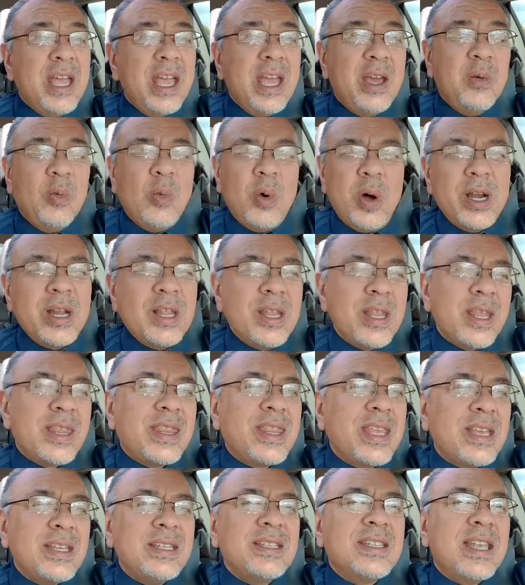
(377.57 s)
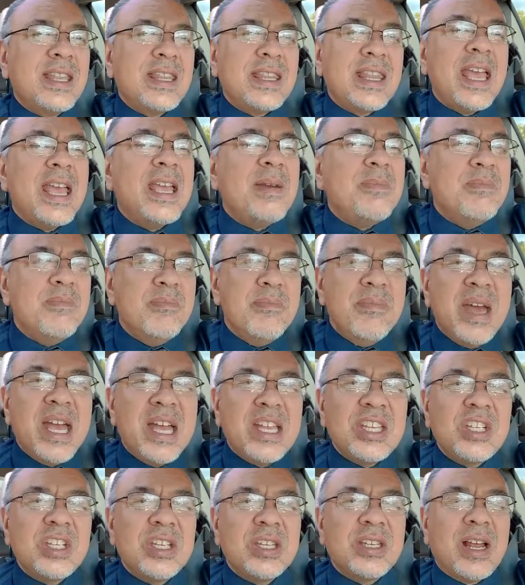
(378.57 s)
and one of the things that they
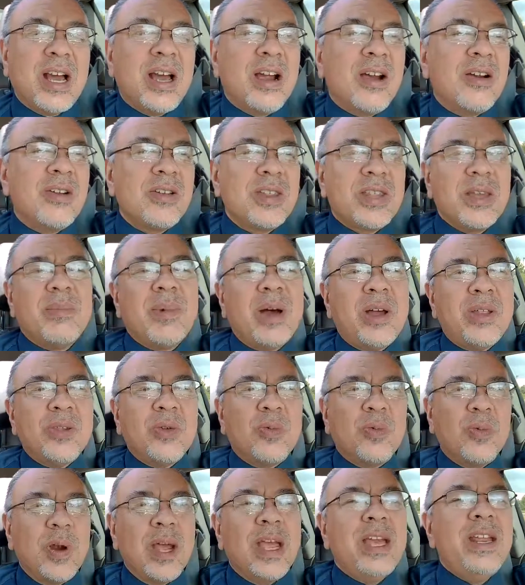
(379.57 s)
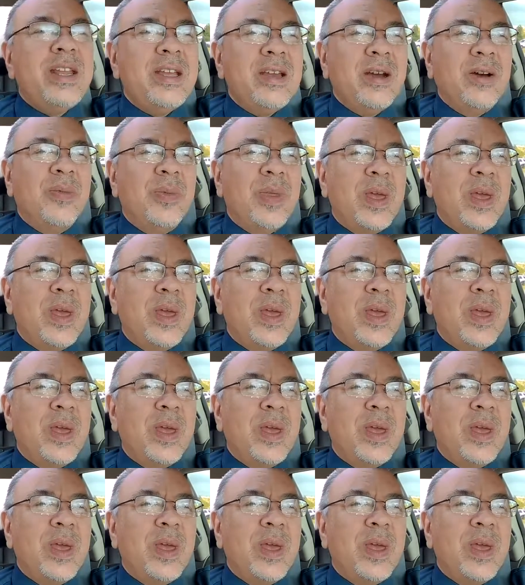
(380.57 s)
mentioned, I heard them on the radio.